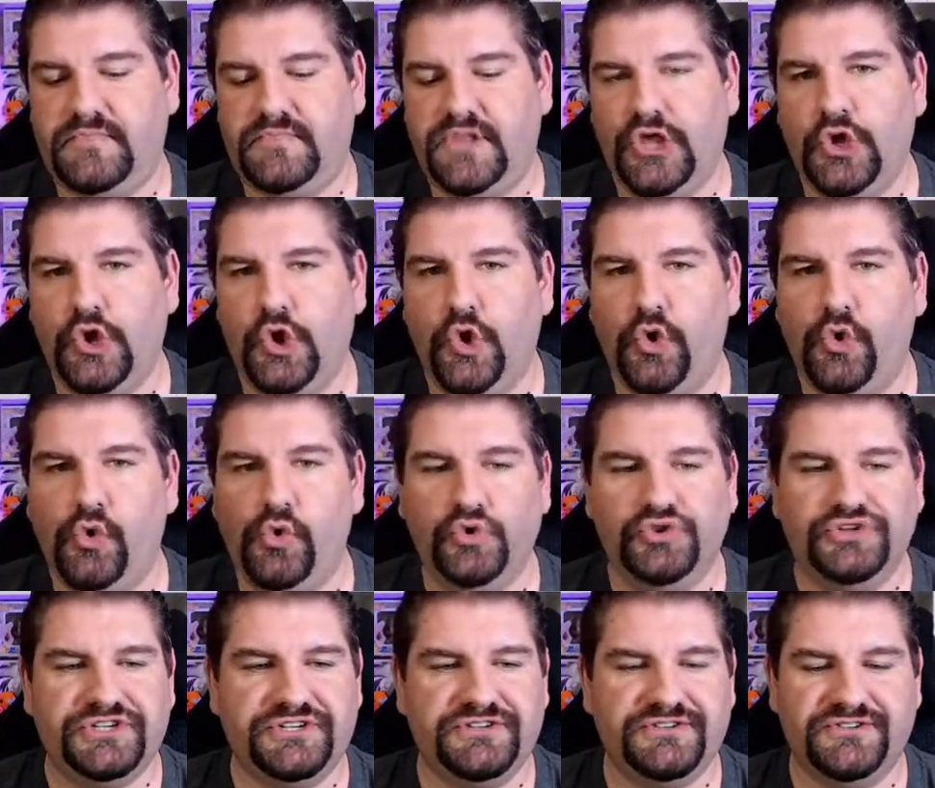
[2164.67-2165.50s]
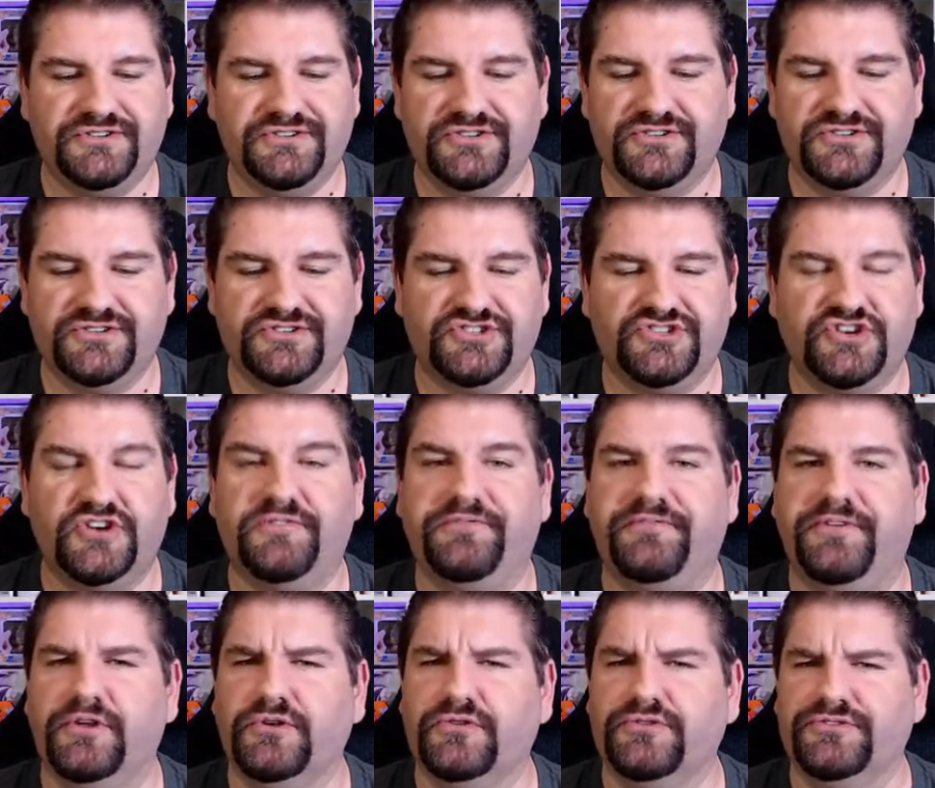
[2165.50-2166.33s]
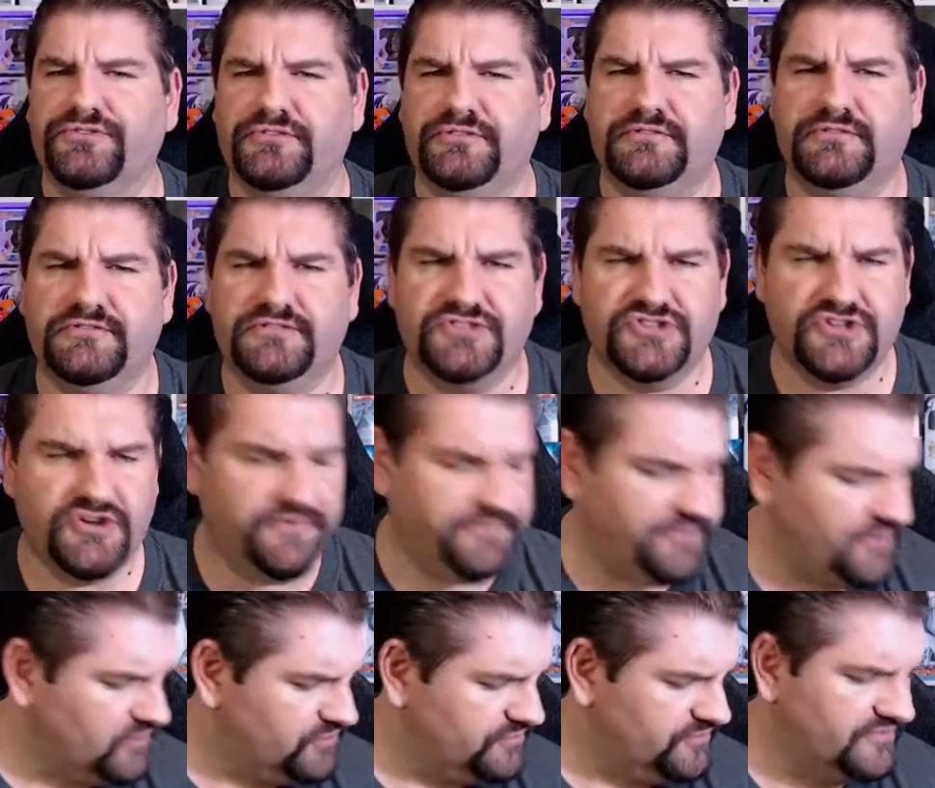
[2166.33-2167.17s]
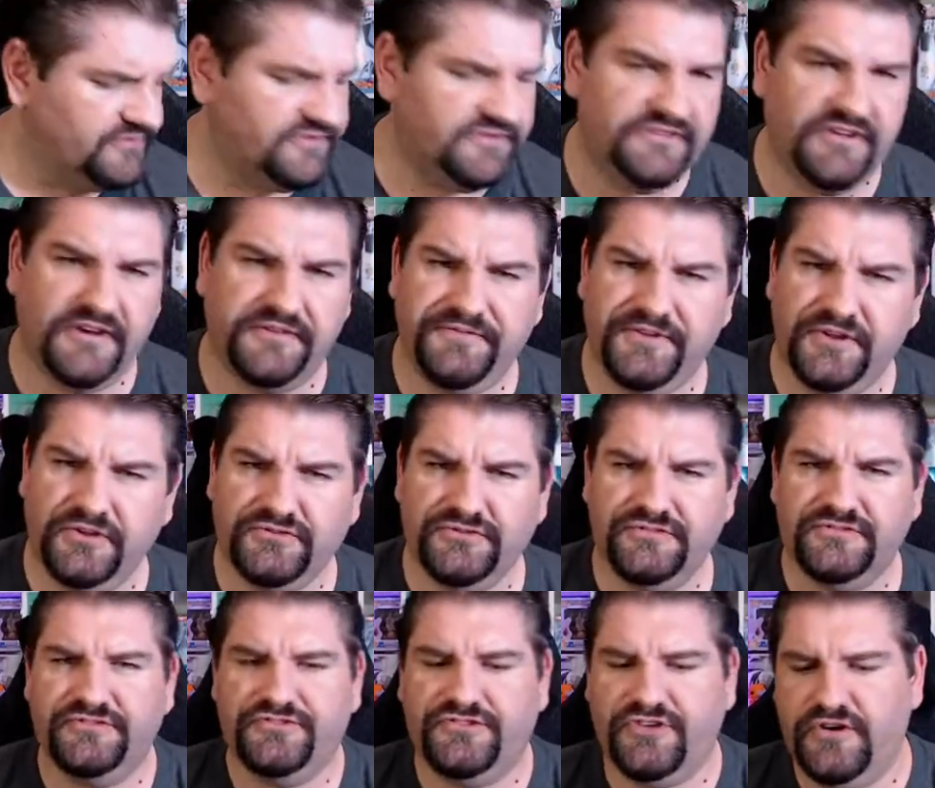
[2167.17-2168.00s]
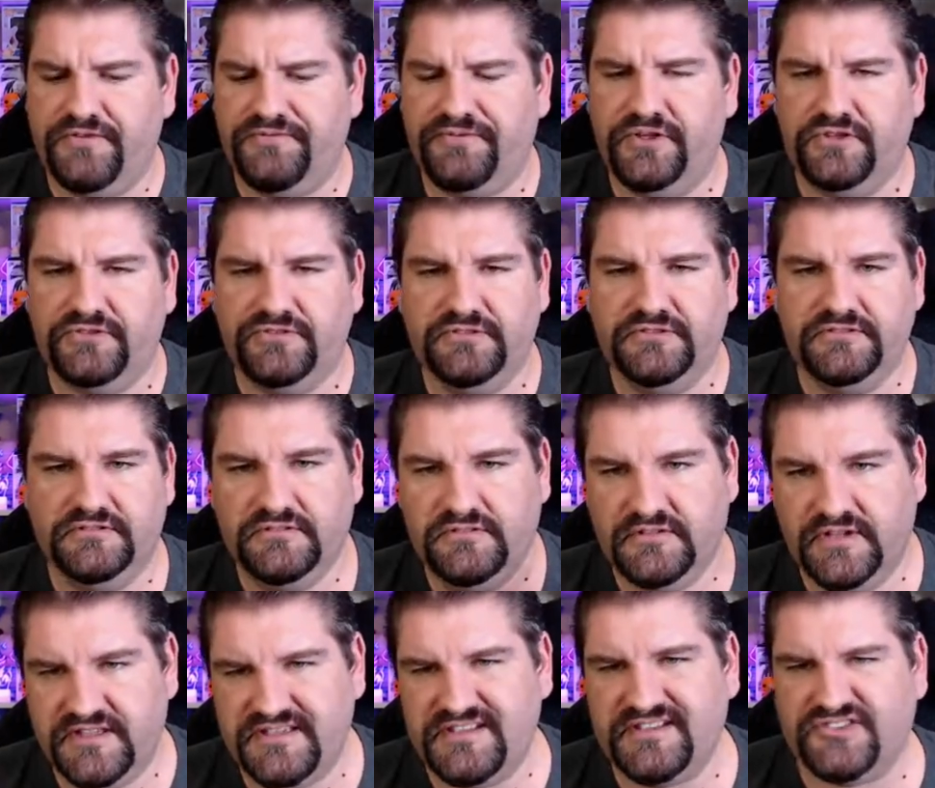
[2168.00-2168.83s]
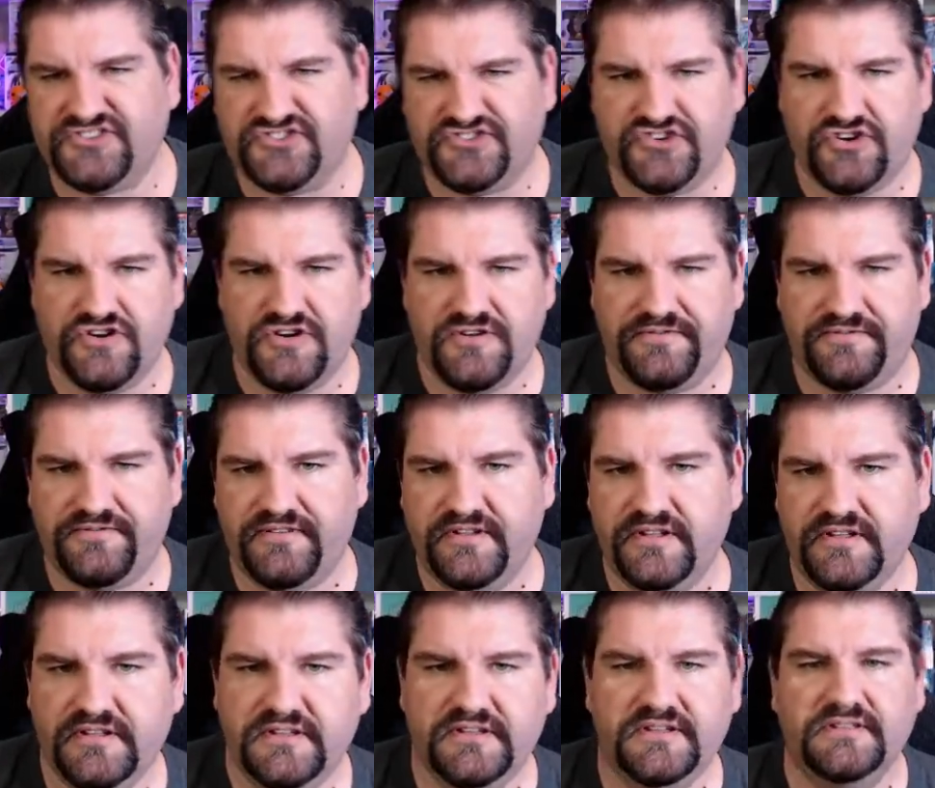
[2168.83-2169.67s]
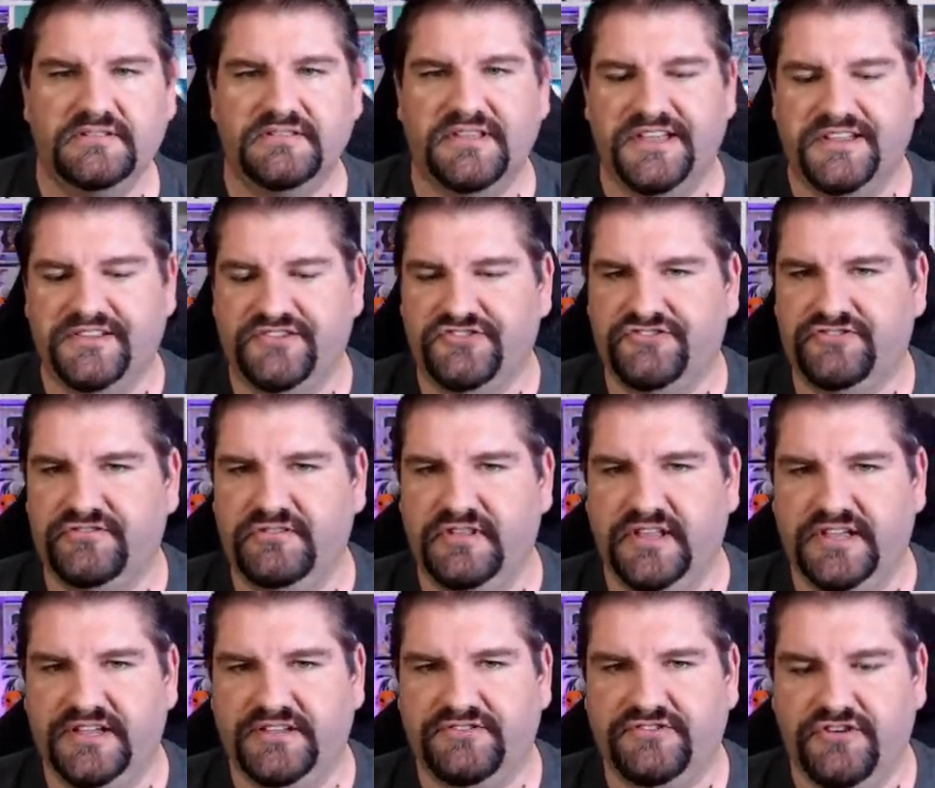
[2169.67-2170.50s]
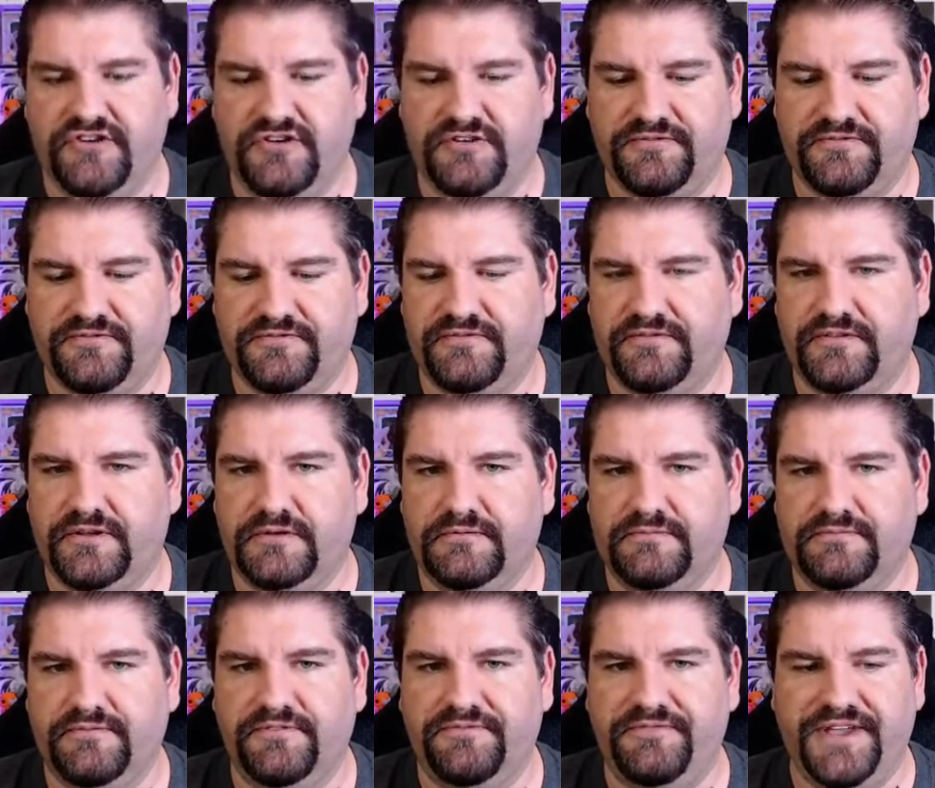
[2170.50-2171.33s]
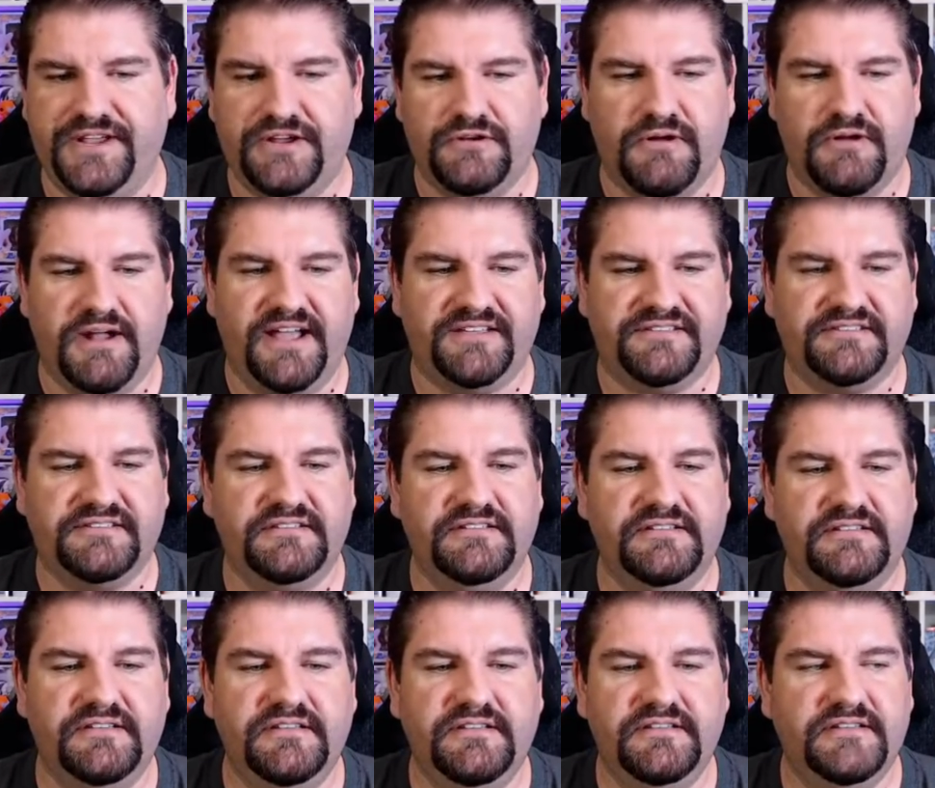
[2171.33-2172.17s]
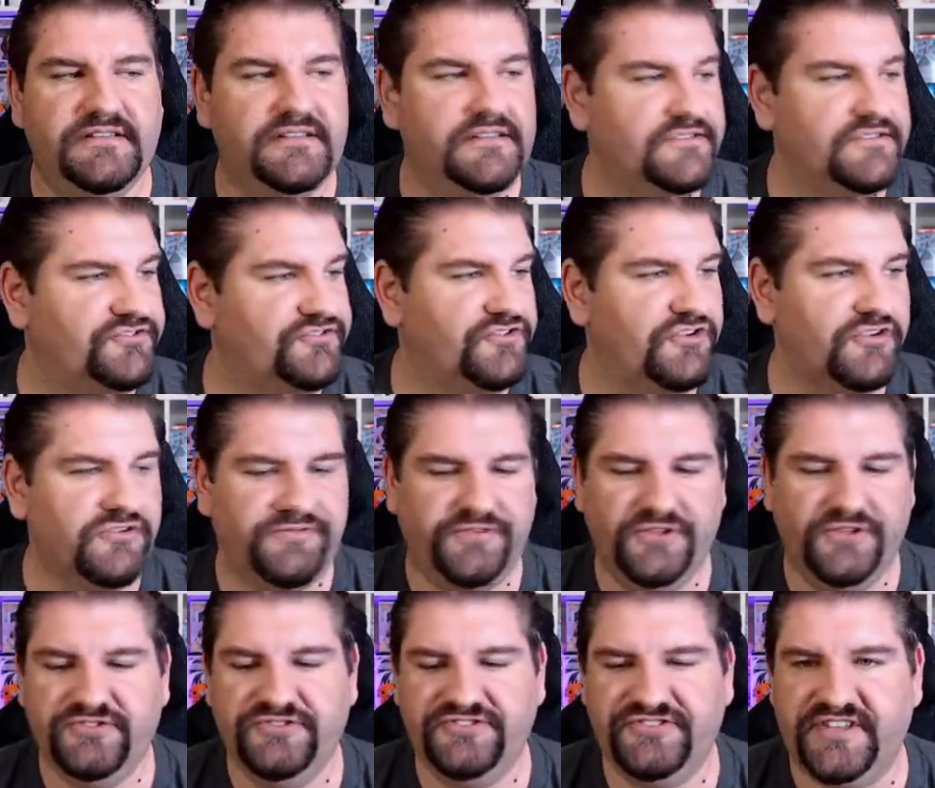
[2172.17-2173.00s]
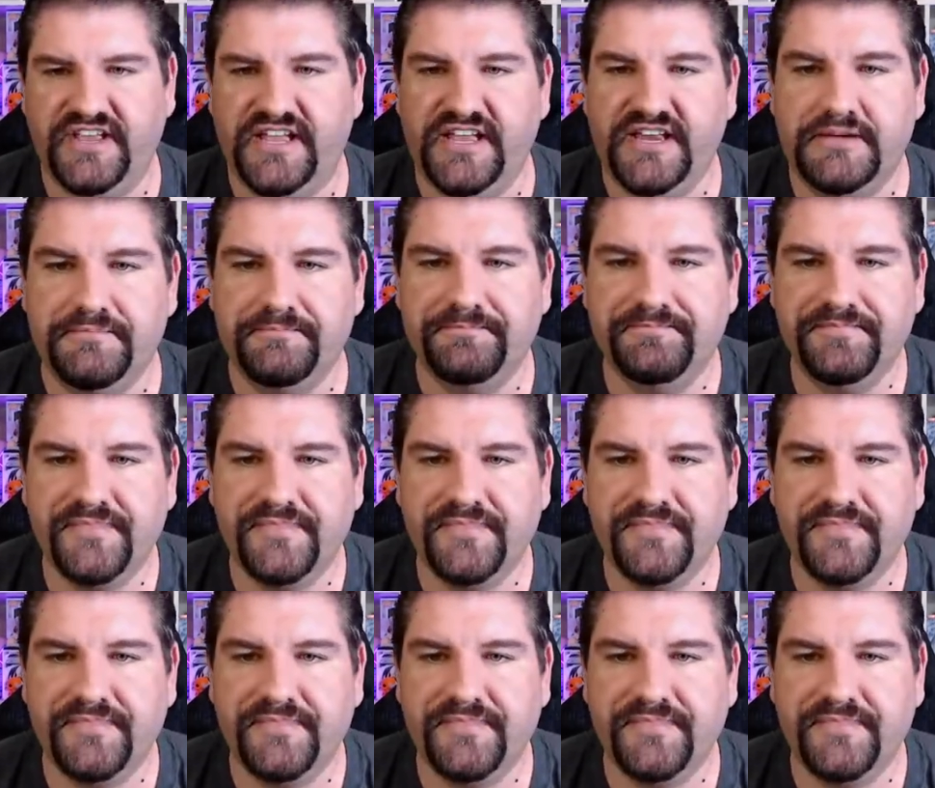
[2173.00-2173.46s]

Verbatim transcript: gold Turfield. Turfield? Tuffield? Turfield? I think it's turf. Like like turf, the, the fake grass. Turffield Stadium.